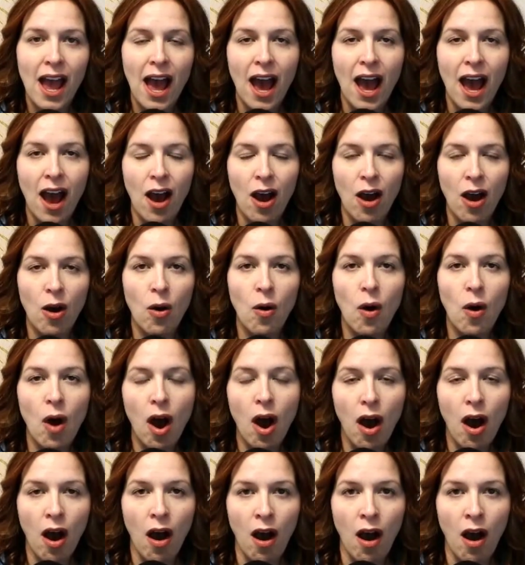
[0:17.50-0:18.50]
how
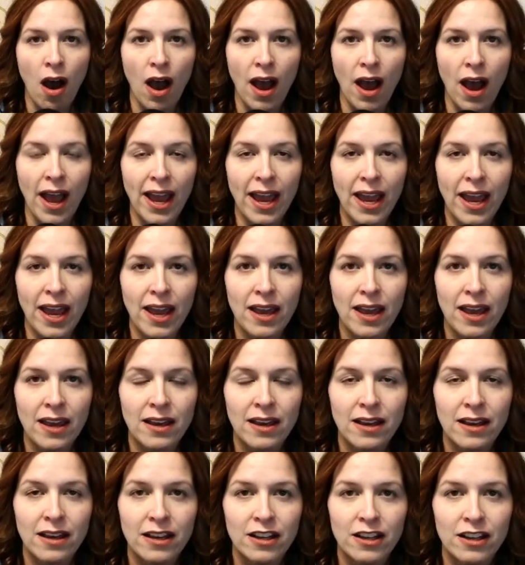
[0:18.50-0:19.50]
I
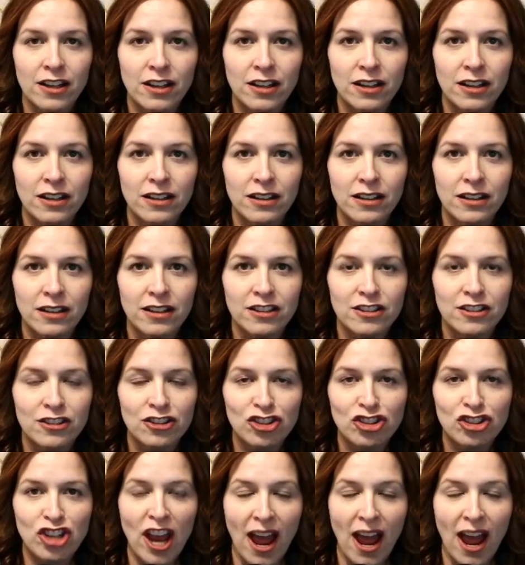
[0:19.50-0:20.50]

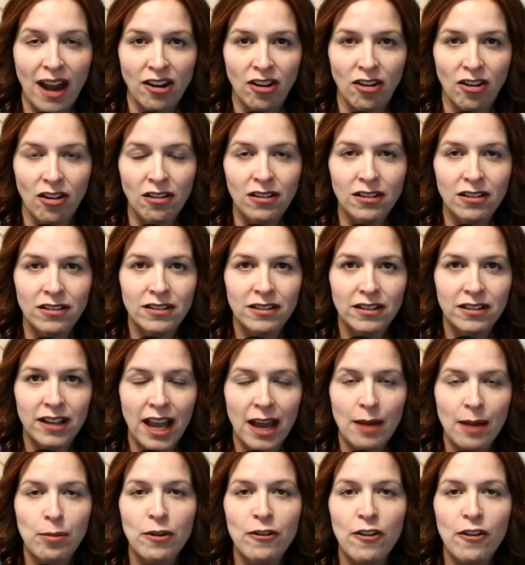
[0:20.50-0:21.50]
channel
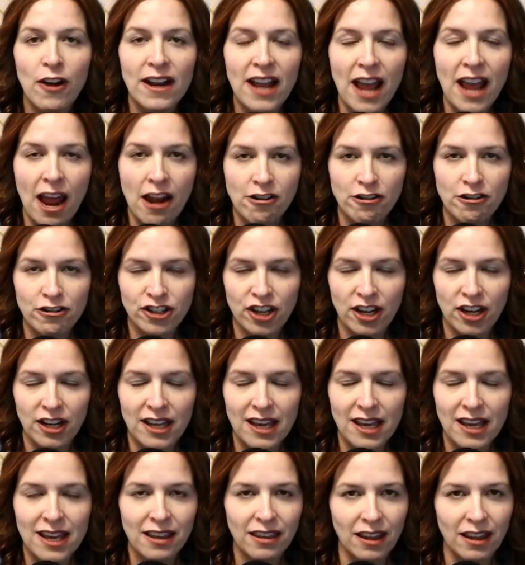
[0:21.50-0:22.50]
and provide
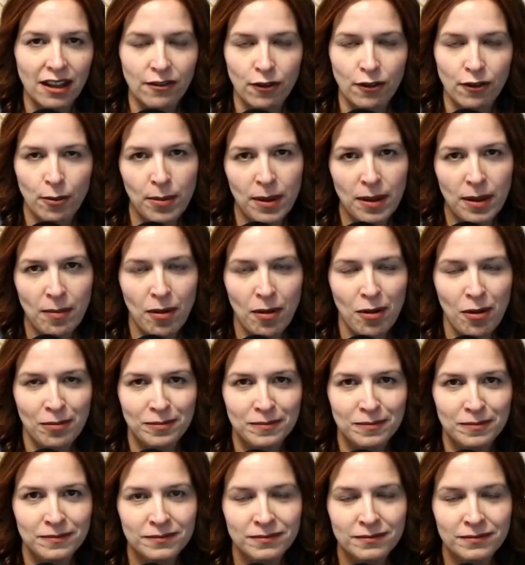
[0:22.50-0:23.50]
energetic healing for people.
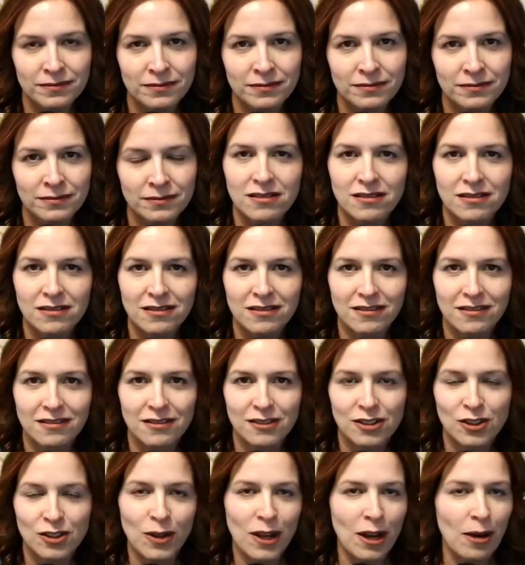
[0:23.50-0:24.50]

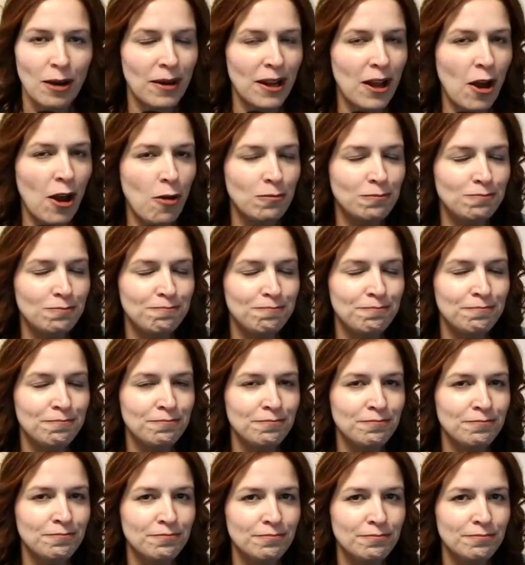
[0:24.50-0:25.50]
So here we go.
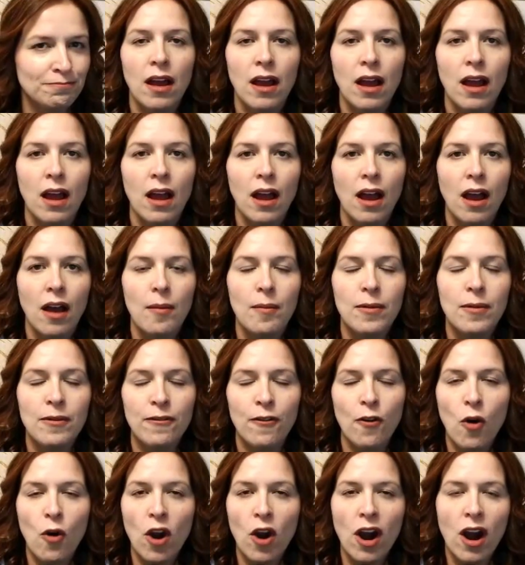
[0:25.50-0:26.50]

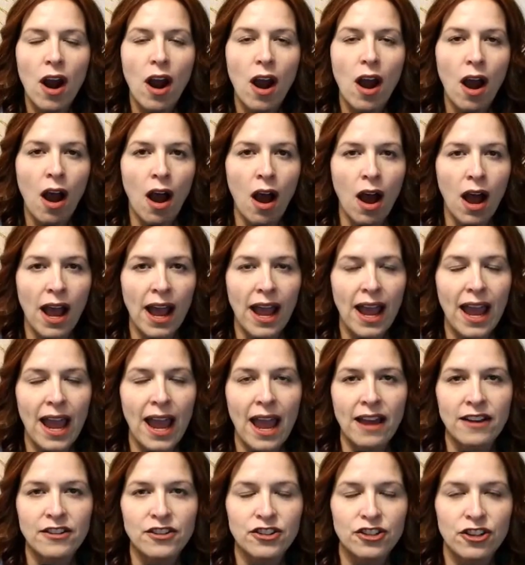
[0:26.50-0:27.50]
Before I
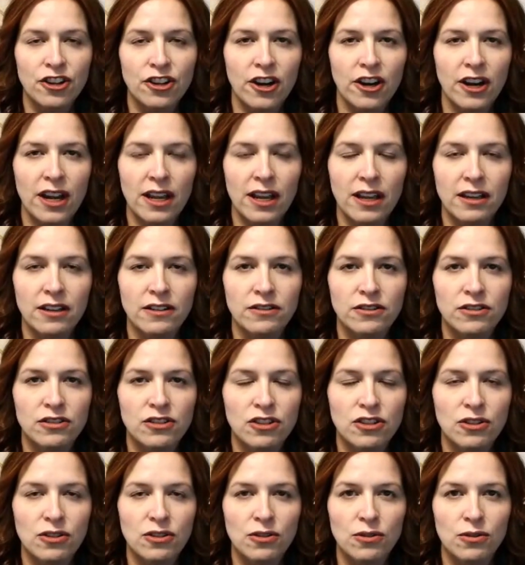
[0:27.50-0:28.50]
enter
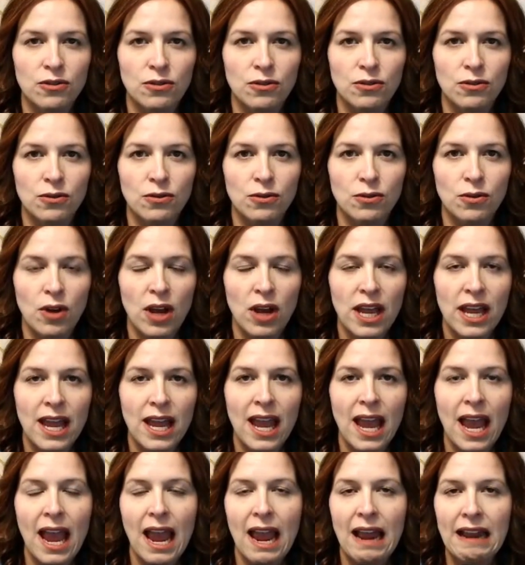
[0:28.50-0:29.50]
into
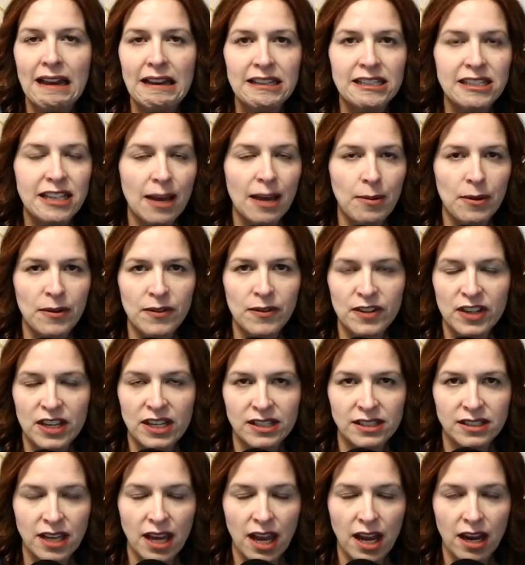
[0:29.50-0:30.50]
any type of a
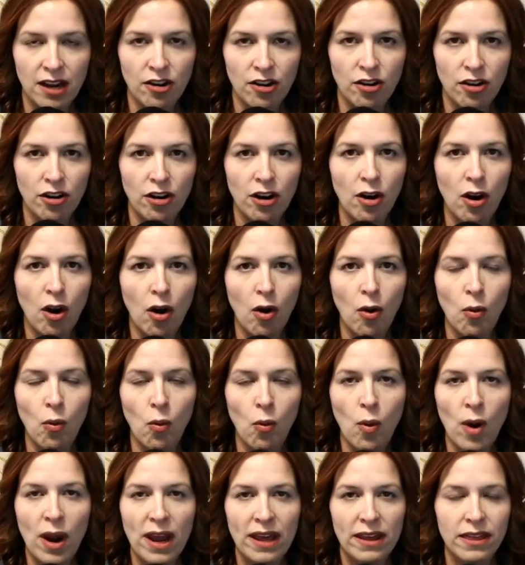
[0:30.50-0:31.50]
container
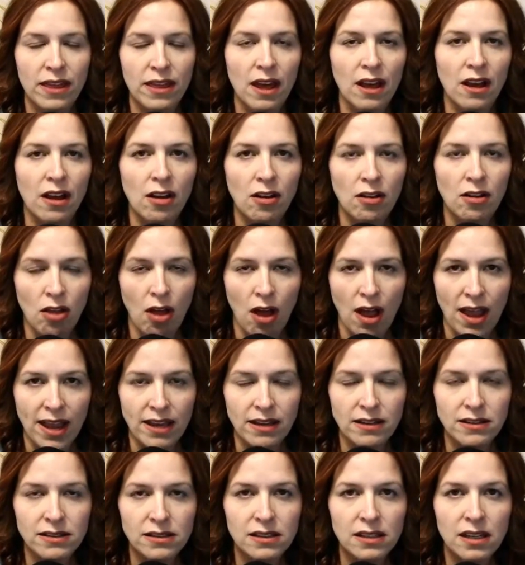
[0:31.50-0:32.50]
with a
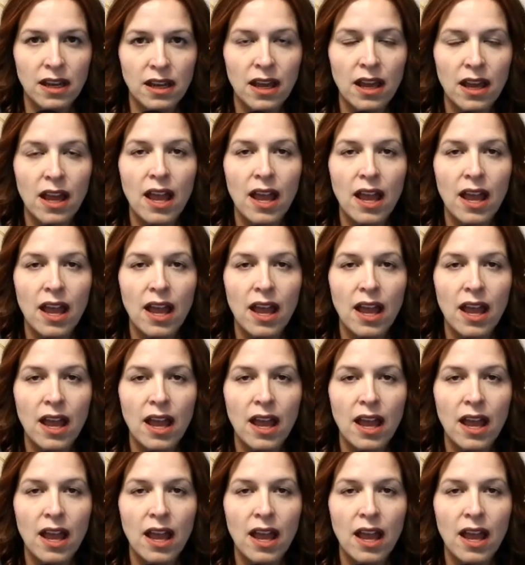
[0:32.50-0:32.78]
client,